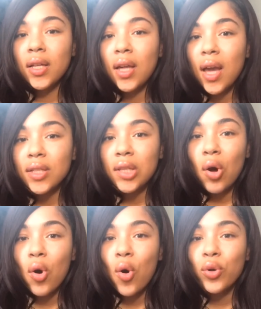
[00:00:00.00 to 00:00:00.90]
yeah,
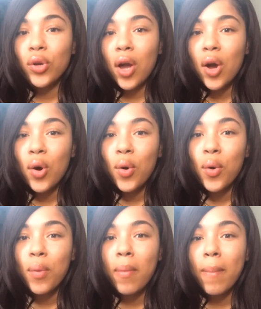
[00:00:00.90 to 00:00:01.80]
so, you know,
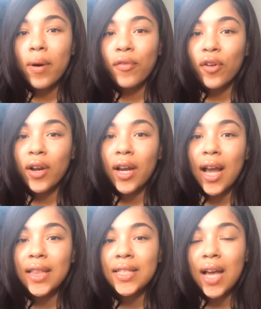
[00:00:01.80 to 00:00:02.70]
my boyfriend
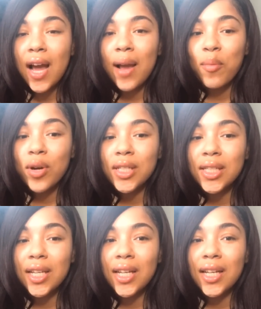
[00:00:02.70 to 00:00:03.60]
at the time
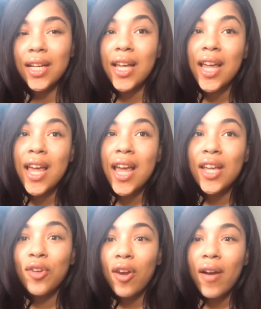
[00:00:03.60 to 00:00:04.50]
was, uh,
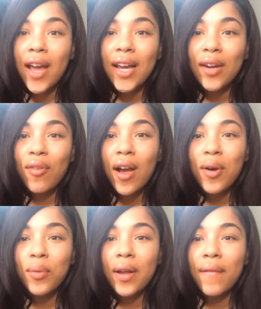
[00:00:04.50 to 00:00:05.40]
you know, hanging
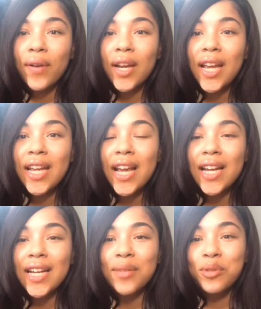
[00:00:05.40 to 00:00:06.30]
around, whatever. He
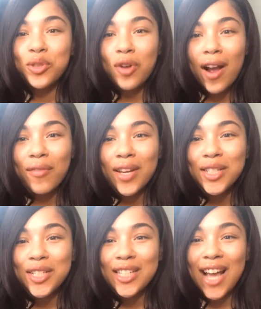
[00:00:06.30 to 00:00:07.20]
uh, was driving.
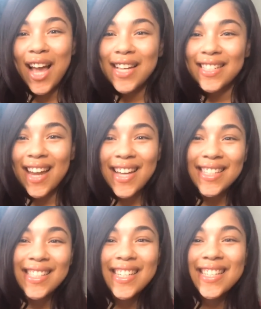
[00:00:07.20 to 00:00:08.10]
He just got his
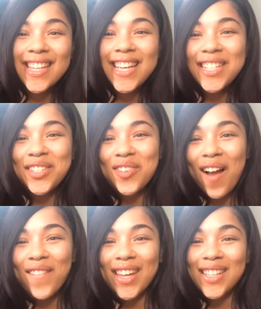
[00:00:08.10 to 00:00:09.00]
license and he's
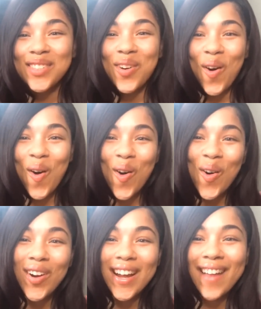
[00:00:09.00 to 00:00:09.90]
driving his
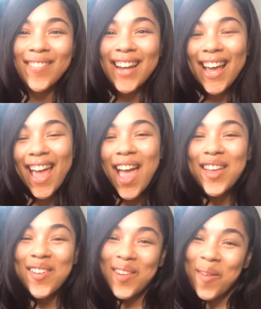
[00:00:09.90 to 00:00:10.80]
car and like,
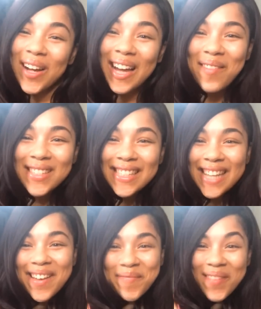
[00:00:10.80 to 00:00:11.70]
you know what? Come
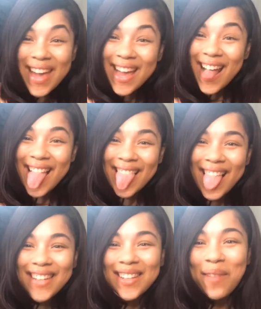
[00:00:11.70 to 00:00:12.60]
see me.
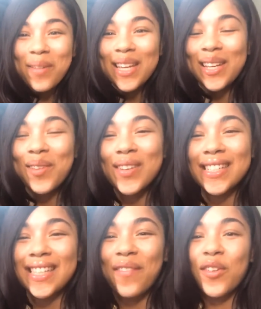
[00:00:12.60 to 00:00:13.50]
Lunch, i will be cute
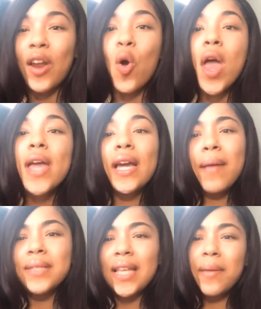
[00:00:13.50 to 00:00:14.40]
and stuff, you know.
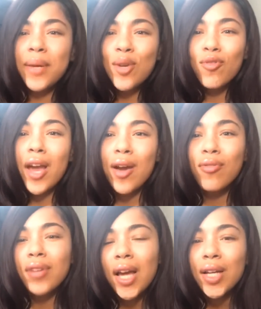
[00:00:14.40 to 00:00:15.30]
Come see me, you
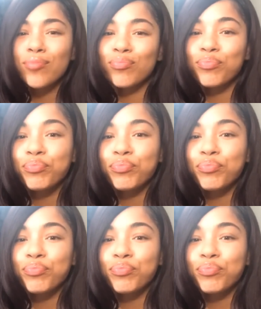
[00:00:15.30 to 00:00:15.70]
know, like